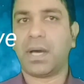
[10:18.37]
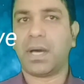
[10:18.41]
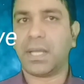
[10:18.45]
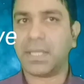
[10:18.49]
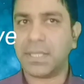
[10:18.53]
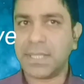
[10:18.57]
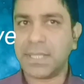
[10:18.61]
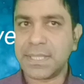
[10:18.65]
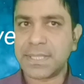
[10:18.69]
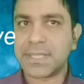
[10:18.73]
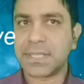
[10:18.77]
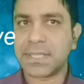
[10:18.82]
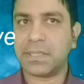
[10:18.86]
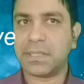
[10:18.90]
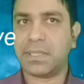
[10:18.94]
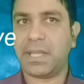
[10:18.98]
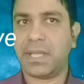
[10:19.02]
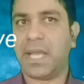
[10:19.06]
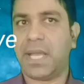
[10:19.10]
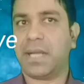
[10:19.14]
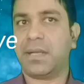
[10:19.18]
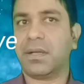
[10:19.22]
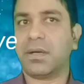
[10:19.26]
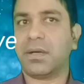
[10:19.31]
A little
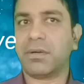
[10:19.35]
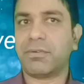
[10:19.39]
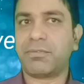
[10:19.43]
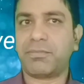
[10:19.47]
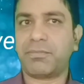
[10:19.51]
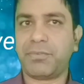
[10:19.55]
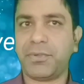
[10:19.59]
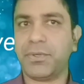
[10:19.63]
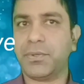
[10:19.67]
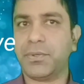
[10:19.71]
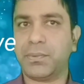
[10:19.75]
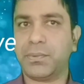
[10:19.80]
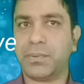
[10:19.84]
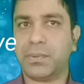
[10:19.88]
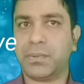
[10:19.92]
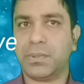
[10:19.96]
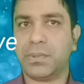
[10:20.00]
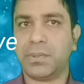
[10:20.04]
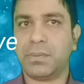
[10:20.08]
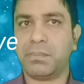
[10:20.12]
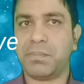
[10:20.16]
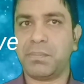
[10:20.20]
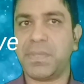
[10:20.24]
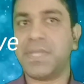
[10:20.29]
and a few
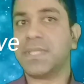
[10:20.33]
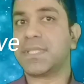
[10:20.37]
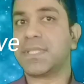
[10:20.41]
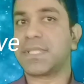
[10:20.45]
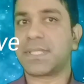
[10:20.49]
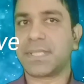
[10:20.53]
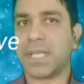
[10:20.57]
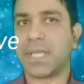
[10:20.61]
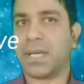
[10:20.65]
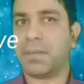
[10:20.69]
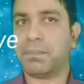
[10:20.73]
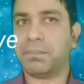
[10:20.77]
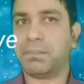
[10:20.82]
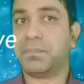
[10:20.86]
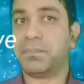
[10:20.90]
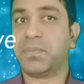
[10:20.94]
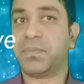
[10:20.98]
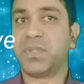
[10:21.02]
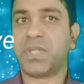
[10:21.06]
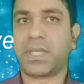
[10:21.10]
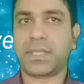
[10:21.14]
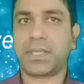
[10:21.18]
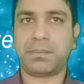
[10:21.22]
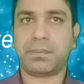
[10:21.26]
means some,
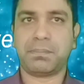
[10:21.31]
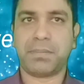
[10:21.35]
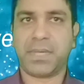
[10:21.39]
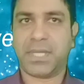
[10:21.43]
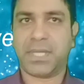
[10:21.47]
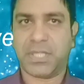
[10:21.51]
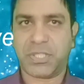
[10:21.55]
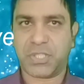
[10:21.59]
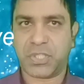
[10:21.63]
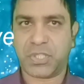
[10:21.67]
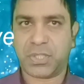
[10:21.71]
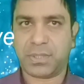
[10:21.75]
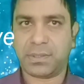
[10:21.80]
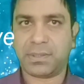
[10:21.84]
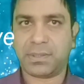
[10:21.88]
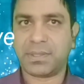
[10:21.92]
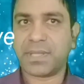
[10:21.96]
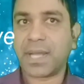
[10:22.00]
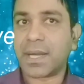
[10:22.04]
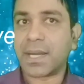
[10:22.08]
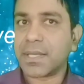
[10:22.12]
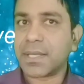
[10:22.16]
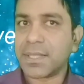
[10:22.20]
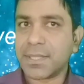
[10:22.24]
not much.
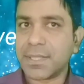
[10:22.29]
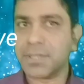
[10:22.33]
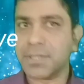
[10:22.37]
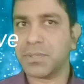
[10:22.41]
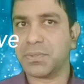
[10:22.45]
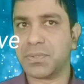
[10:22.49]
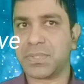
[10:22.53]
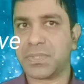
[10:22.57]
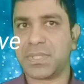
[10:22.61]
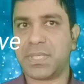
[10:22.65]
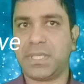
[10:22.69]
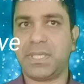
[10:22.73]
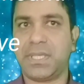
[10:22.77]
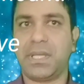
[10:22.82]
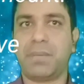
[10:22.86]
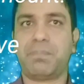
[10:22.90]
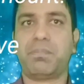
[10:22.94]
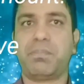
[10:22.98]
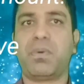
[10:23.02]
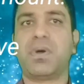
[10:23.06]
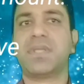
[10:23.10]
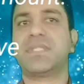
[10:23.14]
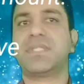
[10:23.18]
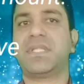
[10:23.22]
They are used in a
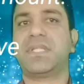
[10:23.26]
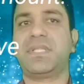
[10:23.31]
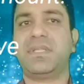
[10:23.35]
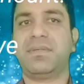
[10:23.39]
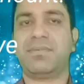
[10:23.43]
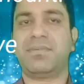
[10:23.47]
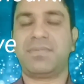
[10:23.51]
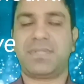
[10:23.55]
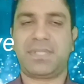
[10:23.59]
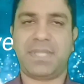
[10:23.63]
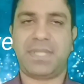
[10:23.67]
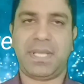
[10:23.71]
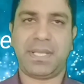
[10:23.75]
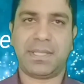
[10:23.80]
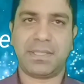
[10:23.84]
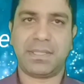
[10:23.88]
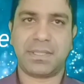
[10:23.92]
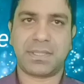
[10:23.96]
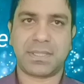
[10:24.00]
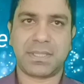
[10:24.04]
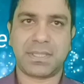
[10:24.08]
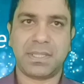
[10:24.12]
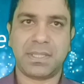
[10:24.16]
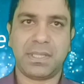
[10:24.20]
positive
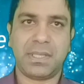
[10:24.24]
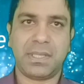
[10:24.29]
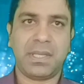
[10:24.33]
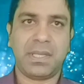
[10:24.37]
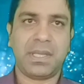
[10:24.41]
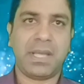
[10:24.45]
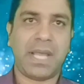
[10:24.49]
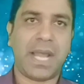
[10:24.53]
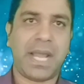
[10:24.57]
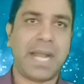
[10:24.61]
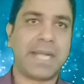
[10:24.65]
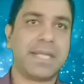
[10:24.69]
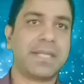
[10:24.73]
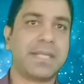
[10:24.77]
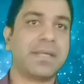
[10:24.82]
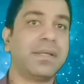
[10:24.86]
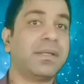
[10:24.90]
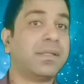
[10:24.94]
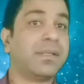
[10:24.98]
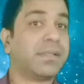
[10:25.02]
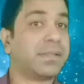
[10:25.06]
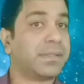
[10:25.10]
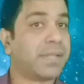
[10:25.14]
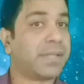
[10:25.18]
sense. And
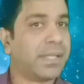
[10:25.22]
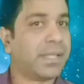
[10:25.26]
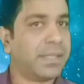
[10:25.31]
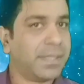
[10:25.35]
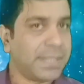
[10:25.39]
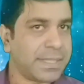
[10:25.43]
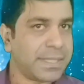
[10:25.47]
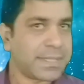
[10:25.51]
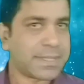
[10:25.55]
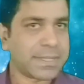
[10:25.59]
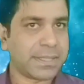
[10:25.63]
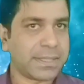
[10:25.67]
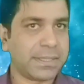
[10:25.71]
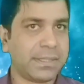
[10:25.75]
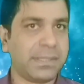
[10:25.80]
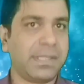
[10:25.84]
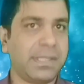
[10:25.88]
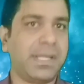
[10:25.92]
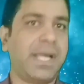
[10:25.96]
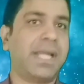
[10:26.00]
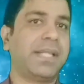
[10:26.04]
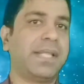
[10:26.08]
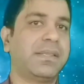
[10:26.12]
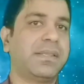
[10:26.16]
the
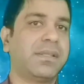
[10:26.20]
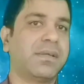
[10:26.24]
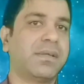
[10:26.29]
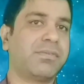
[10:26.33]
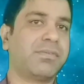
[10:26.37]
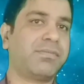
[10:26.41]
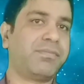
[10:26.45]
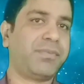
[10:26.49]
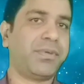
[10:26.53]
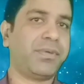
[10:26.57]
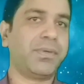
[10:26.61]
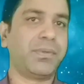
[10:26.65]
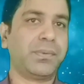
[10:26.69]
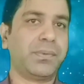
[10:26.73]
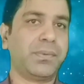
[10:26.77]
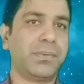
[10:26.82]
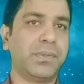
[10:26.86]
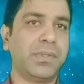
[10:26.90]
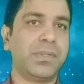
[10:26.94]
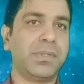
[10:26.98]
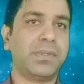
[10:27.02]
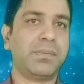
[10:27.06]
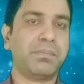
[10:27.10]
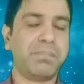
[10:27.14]
little and the
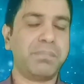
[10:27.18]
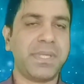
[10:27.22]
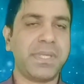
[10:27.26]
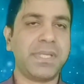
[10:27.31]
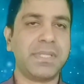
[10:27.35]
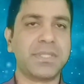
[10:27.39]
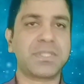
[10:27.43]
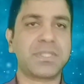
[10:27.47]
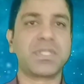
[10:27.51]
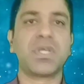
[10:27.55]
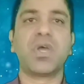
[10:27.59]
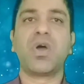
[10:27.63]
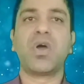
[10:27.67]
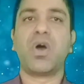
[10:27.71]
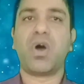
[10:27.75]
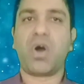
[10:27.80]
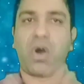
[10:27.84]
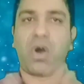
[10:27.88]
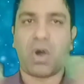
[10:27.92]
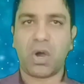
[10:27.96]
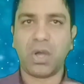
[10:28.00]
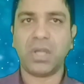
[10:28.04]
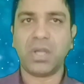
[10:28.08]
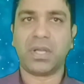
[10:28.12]
few means
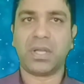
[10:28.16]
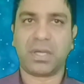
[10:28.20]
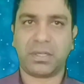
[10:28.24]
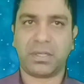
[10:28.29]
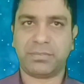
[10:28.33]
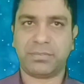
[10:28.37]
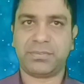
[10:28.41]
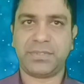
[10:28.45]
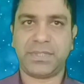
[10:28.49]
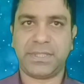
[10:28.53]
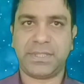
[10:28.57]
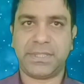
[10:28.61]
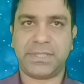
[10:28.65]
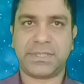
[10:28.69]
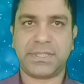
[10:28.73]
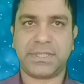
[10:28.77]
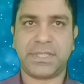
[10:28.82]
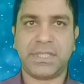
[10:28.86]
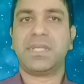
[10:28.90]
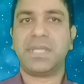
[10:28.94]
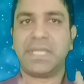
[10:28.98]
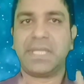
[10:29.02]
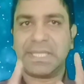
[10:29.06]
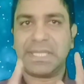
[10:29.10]
all of it.
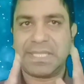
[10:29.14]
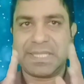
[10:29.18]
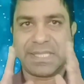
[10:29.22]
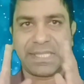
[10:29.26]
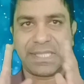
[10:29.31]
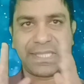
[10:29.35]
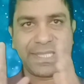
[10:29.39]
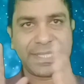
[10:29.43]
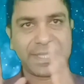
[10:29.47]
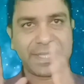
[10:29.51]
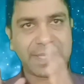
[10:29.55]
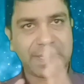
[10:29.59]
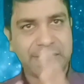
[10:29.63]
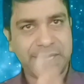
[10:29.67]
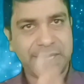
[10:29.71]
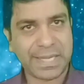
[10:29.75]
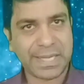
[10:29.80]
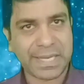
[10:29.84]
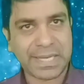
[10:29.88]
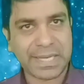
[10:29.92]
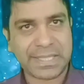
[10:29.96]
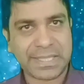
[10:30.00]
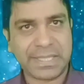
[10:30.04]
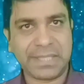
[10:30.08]
It is neither
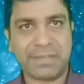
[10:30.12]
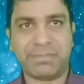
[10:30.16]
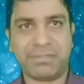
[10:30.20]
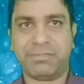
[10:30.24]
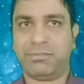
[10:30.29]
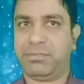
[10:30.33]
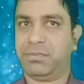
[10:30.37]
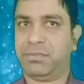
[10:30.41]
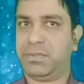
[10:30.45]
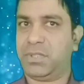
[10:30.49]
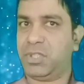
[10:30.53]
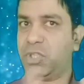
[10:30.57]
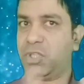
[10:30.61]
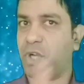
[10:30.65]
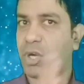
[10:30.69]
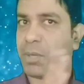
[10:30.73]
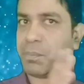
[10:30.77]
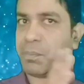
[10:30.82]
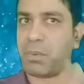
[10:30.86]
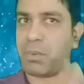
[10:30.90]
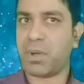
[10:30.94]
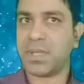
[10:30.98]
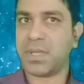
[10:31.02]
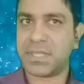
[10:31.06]
negative
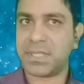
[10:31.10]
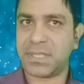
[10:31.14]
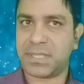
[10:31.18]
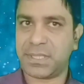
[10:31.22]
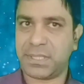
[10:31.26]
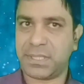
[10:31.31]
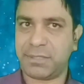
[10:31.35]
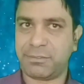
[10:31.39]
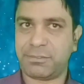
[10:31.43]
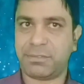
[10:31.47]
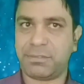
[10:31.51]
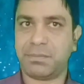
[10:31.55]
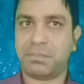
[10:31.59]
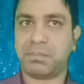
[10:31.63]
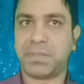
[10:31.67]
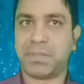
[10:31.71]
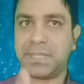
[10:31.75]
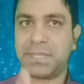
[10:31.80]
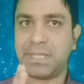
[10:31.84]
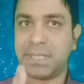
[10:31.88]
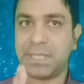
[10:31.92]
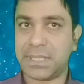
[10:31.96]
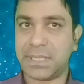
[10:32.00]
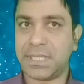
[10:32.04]
nor positive,
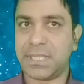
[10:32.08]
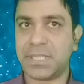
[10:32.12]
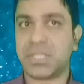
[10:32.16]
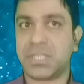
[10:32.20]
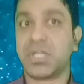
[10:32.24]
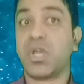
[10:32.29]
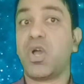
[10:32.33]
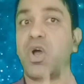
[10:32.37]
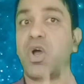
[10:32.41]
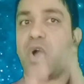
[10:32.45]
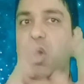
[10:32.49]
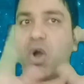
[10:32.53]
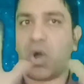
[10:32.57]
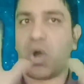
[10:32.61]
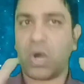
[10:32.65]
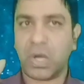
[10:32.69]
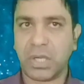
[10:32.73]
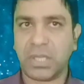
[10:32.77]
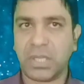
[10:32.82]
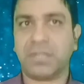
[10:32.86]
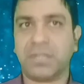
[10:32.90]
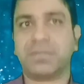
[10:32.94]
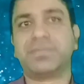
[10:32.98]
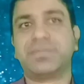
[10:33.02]
but it is
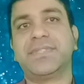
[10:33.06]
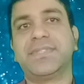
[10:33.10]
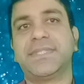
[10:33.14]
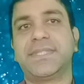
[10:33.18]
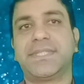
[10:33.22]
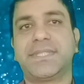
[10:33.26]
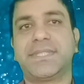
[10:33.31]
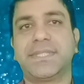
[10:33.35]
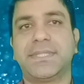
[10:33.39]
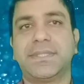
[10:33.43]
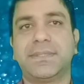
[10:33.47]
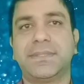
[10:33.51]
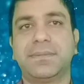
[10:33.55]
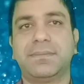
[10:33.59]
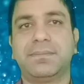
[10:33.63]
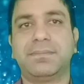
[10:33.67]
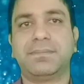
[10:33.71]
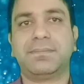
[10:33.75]
all of it.